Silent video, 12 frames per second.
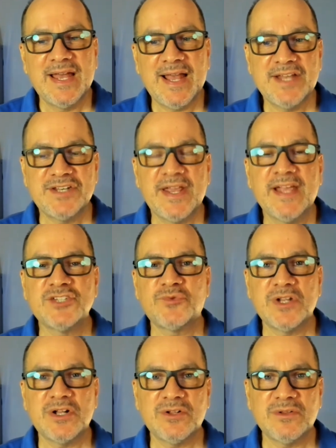And
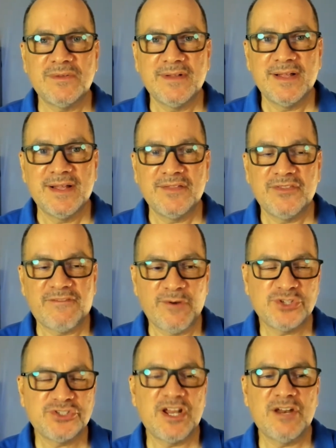Israel, the
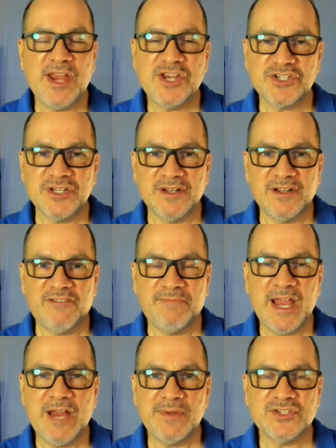first generation of
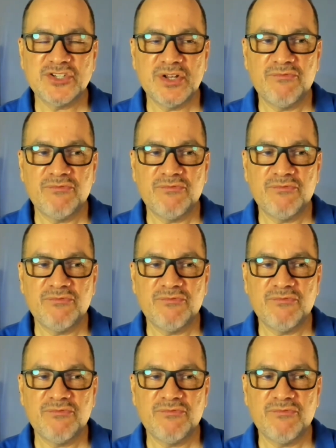parents,